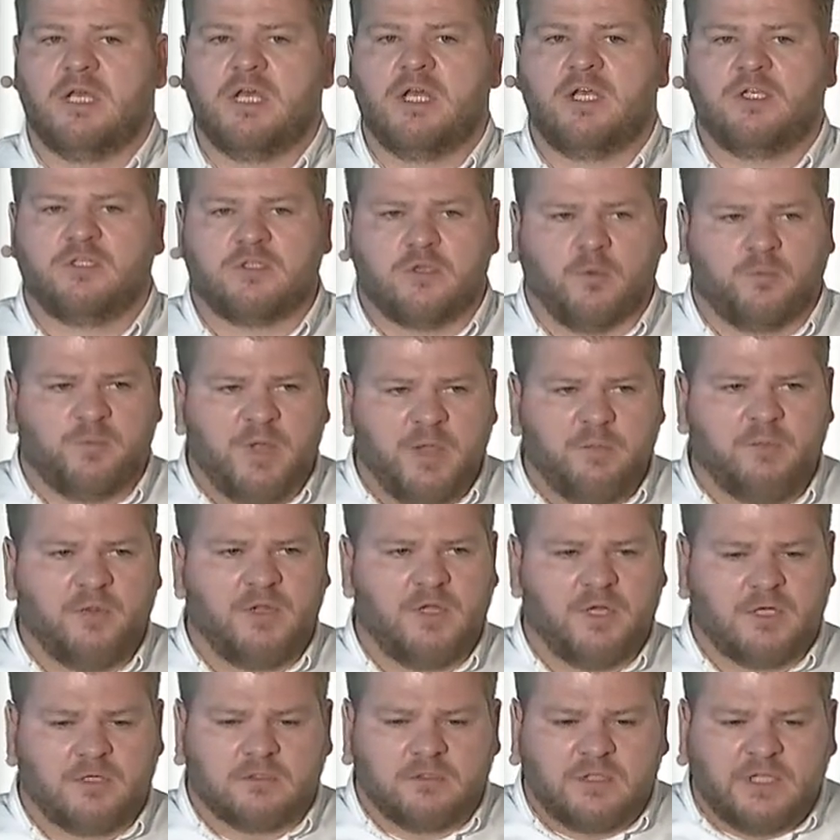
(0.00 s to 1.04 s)
So people
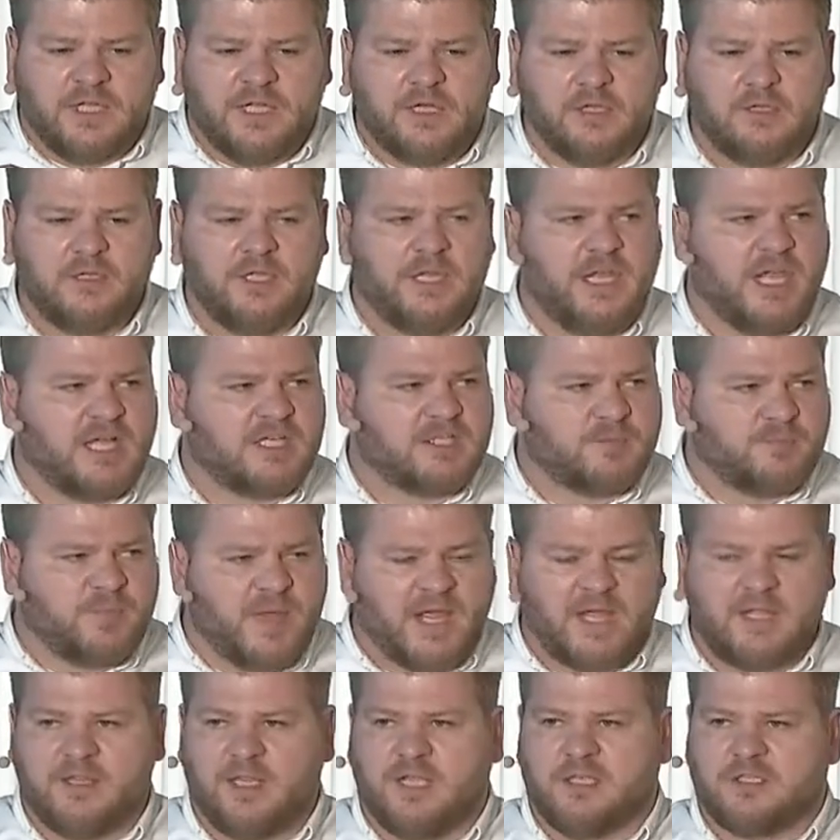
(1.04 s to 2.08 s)
are clearly
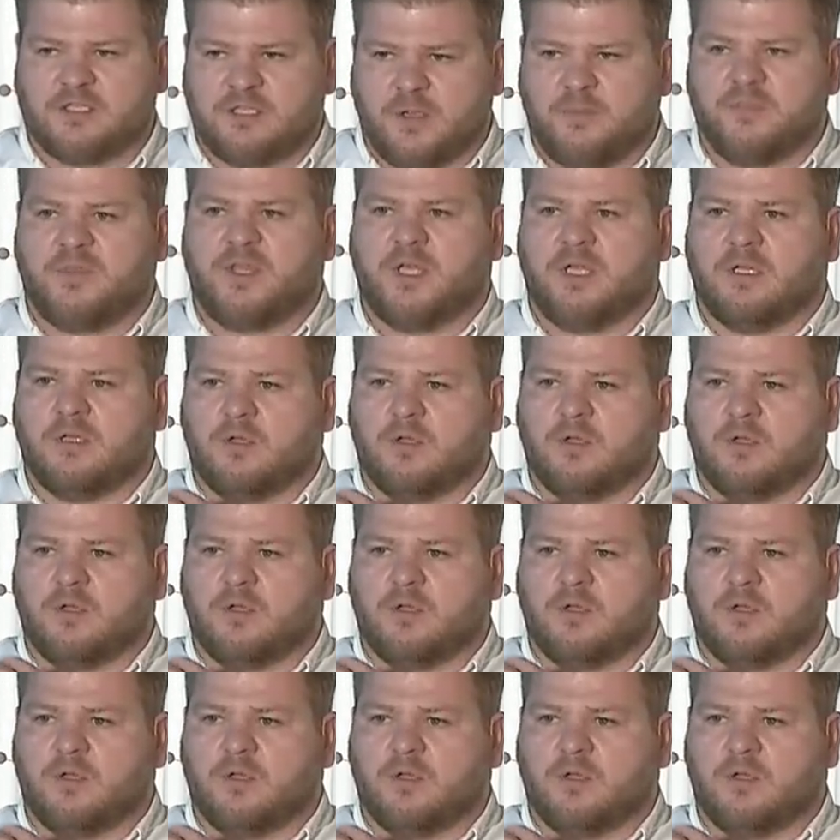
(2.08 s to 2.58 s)
expecting something